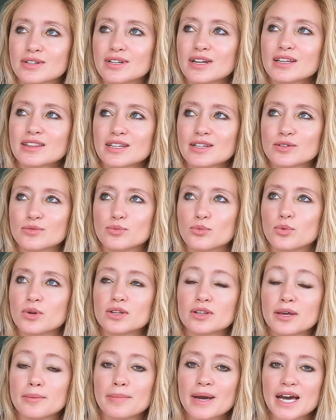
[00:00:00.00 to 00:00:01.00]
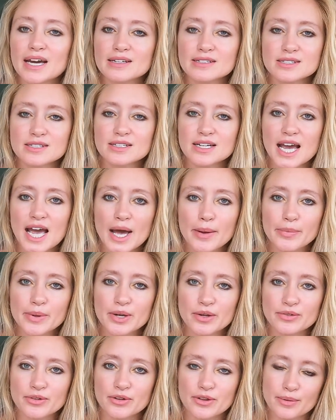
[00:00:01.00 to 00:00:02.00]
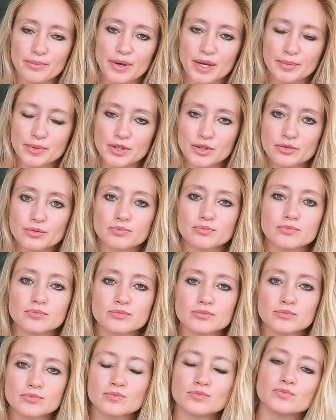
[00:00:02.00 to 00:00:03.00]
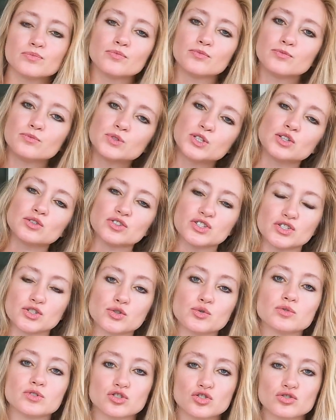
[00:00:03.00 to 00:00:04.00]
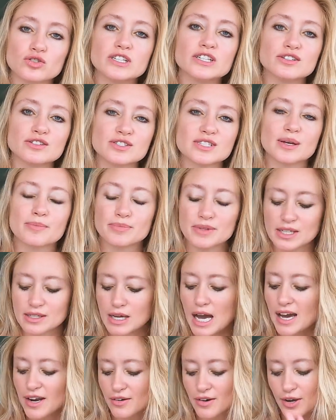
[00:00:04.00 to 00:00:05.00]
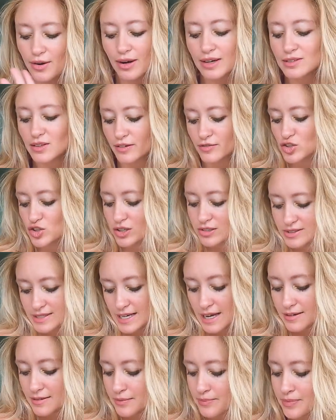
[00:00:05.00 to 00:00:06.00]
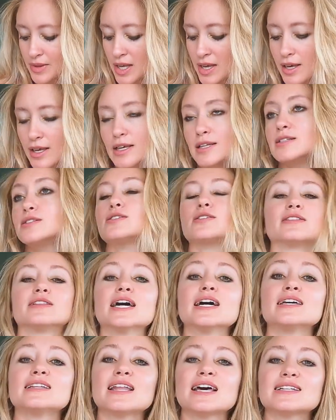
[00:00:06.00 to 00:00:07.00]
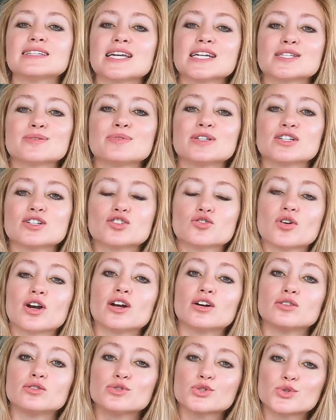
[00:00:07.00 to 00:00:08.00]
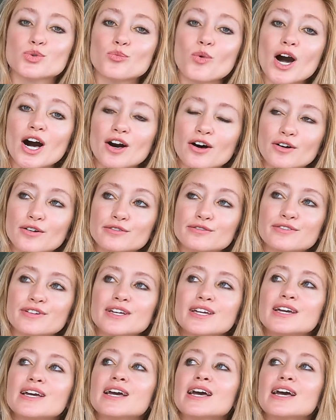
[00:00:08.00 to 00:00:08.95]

Nothing really bad is gonna happen other than maybe you'll tilt into a tree or something. I don't know. I love Trail 10. So then that takes me to Trail 12.